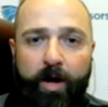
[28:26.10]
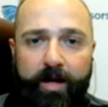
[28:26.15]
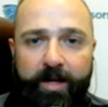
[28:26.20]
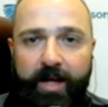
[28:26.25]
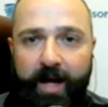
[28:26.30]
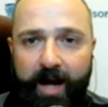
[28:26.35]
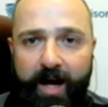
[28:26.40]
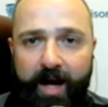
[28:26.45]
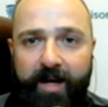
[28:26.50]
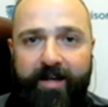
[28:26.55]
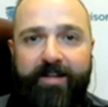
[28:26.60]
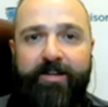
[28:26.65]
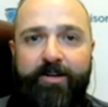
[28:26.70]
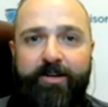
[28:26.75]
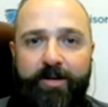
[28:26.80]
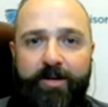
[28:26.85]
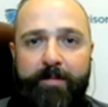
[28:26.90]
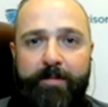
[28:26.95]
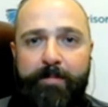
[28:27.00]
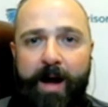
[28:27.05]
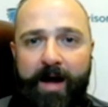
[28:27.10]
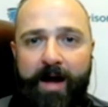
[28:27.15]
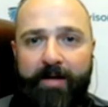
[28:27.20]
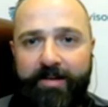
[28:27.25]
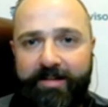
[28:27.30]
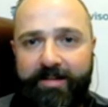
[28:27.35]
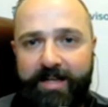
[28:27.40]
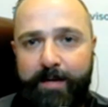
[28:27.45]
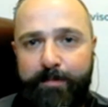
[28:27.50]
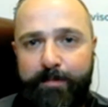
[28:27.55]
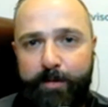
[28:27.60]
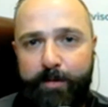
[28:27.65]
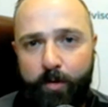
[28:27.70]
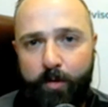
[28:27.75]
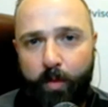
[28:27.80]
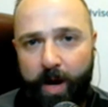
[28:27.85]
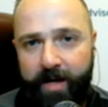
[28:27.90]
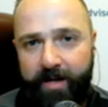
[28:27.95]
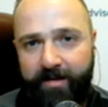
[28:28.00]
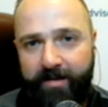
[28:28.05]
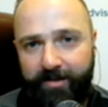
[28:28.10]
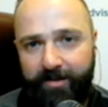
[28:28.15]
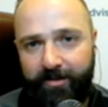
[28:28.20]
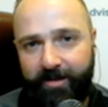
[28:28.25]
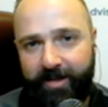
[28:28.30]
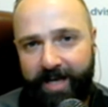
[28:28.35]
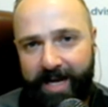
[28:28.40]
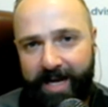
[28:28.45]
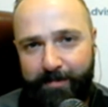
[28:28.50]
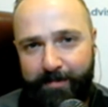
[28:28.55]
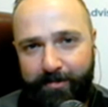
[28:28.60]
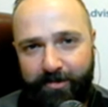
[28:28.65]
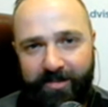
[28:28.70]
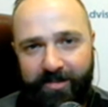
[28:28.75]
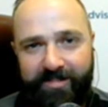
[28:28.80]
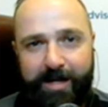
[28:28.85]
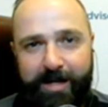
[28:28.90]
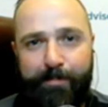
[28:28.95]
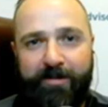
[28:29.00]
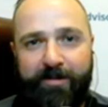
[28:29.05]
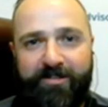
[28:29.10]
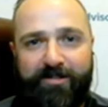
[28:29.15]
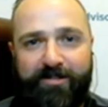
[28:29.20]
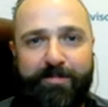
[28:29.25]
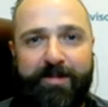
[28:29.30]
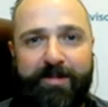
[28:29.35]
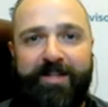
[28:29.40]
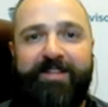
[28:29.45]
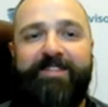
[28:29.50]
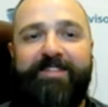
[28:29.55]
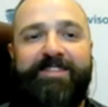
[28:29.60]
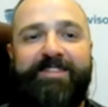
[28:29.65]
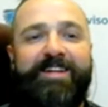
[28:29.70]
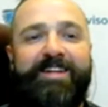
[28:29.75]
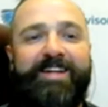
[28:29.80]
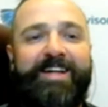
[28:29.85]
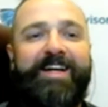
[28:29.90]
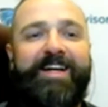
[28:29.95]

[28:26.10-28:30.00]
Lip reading: What in the heck? You didn't buy the dip. You waited till it came just up a smidge.